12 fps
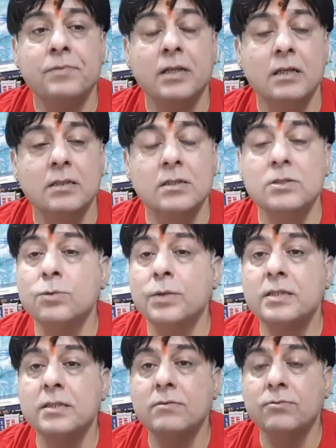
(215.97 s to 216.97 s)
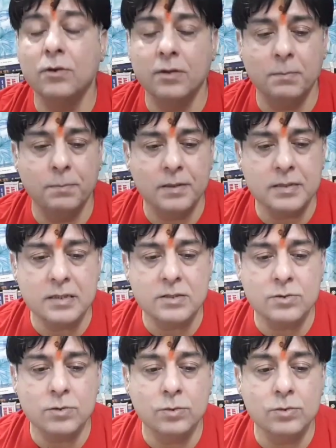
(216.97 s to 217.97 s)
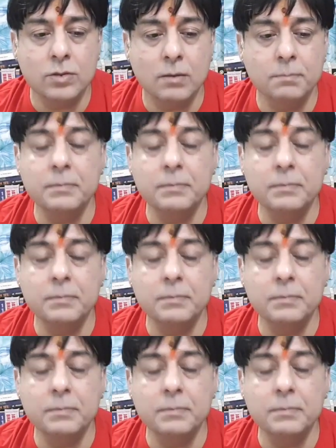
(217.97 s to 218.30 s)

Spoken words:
situation for the persons whose